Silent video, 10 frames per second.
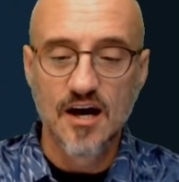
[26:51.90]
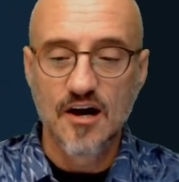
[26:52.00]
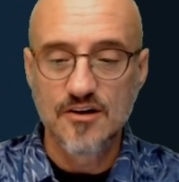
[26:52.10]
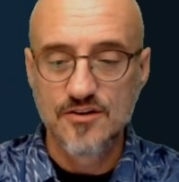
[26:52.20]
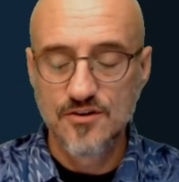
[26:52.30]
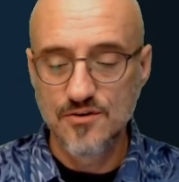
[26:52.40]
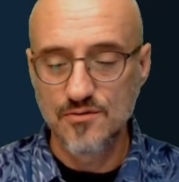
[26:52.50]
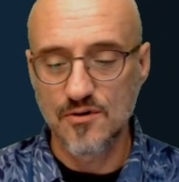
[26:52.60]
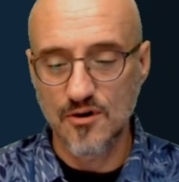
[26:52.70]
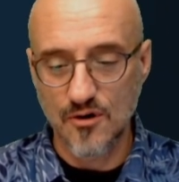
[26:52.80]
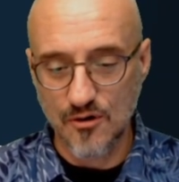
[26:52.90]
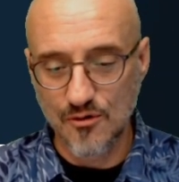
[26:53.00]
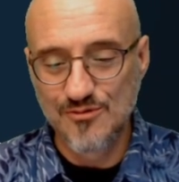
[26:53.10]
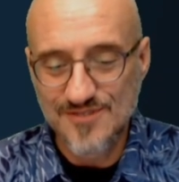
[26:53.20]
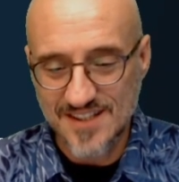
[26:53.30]
You
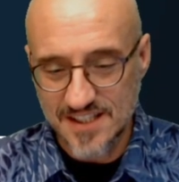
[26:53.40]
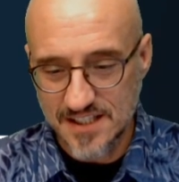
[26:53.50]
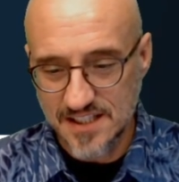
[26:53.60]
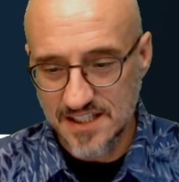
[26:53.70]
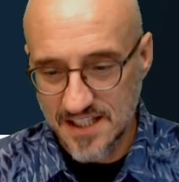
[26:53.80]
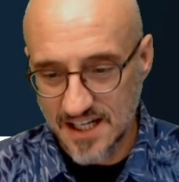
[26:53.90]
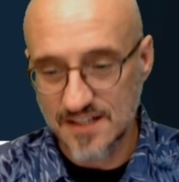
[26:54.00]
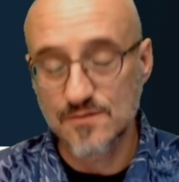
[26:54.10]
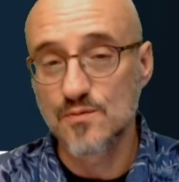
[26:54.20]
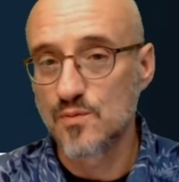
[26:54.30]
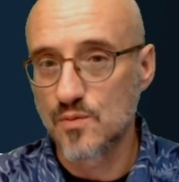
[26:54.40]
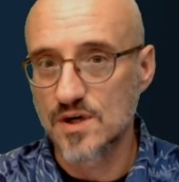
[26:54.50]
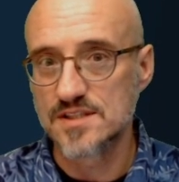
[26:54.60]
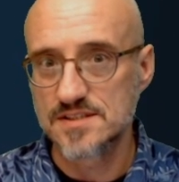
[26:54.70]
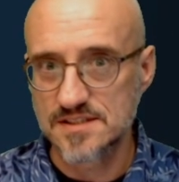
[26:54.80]
only get
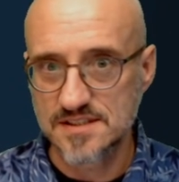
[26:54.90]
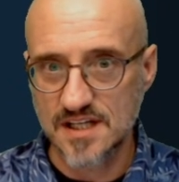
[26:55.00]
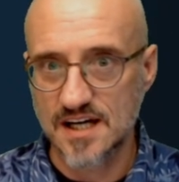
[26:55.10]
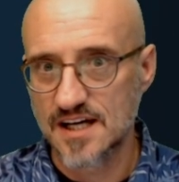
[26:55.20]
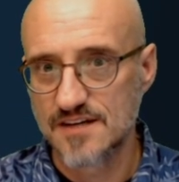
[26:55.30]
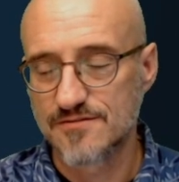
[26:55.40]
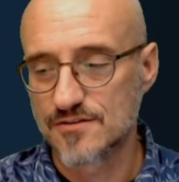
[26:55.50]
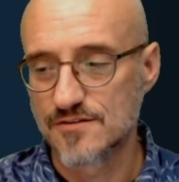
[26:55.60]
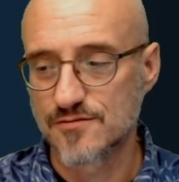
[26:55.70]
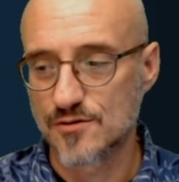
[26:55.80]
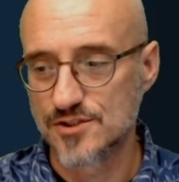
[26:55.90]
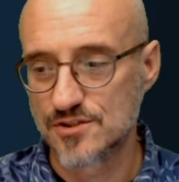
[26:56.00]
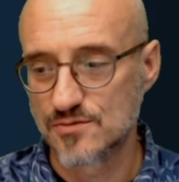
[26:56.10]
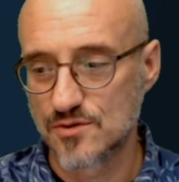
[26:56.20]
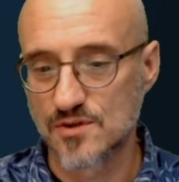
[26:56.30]
one die for a
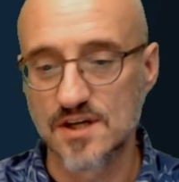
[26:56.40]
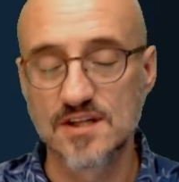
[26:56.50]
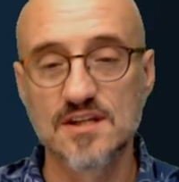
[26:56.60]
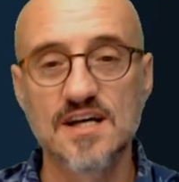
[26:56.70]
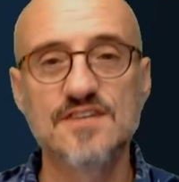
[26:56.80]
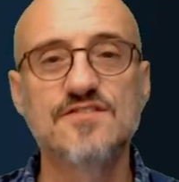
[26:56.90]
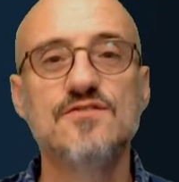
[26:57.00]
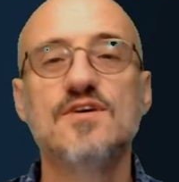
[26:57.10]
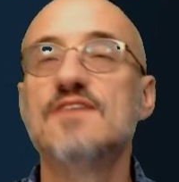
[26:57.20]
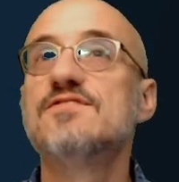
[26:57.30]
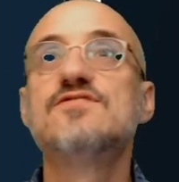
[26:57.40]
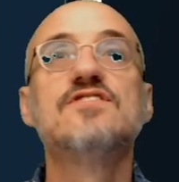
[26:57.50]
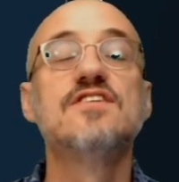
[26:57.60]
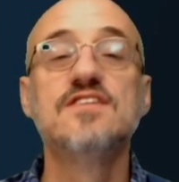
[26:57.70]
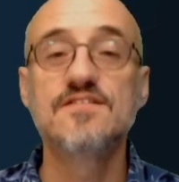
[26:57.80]
fortune roll unless you have a
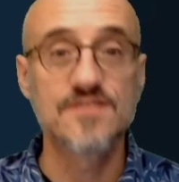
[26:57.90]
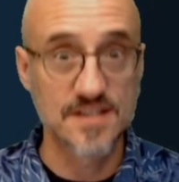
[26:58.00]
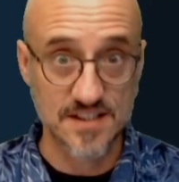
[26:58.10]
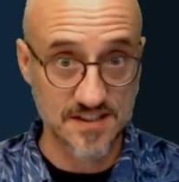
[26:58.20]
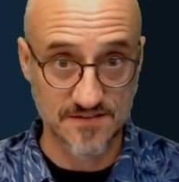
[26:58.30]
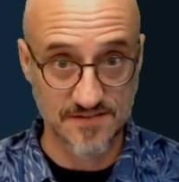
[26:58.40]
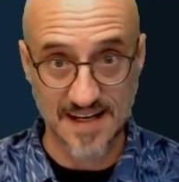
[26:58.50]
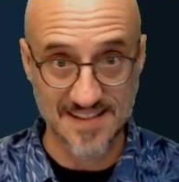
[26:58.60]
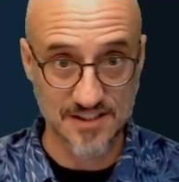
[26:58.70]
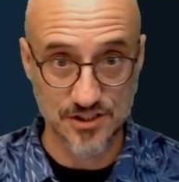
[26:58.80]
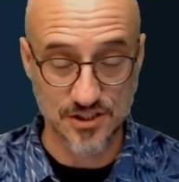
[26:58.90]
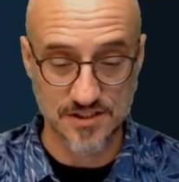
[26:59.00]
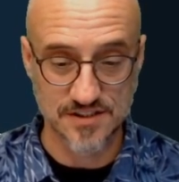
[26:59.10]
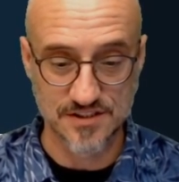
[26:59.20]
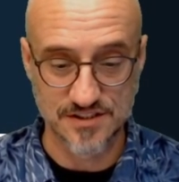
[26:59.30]
significant advantage
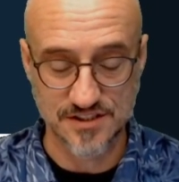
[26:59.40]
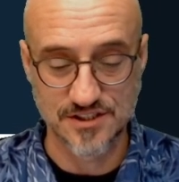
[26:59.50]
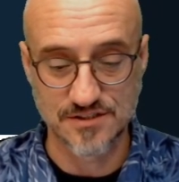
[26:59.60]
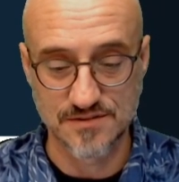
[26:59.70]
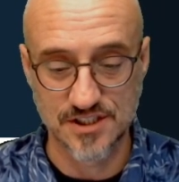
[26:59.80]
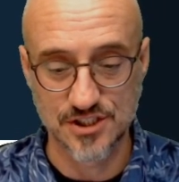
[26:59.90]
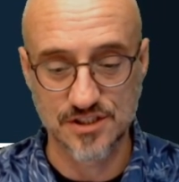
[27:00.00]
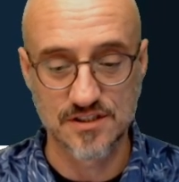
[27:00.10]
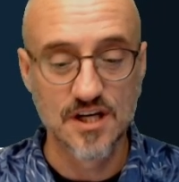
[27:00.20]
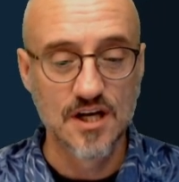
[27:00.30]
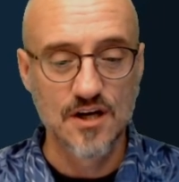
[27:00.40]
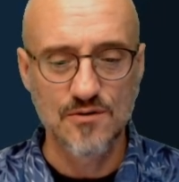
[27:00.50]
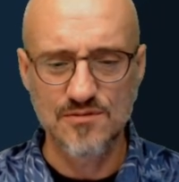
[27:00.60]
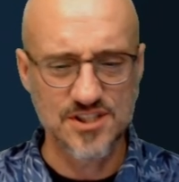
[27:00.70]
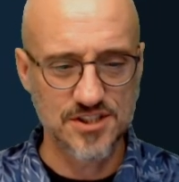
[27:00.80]
on this situation,
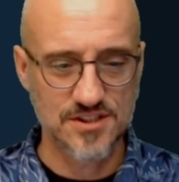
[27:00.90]
which